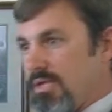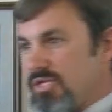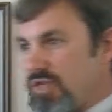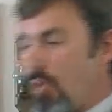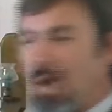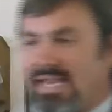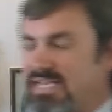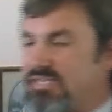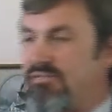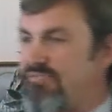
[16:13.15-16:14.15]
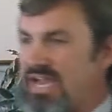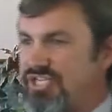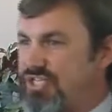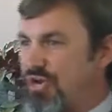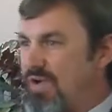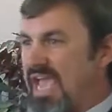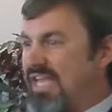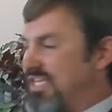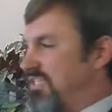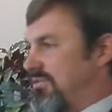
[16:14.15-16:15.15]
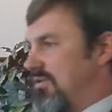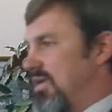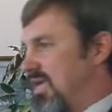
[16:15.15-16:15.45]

So what does flesh do? It just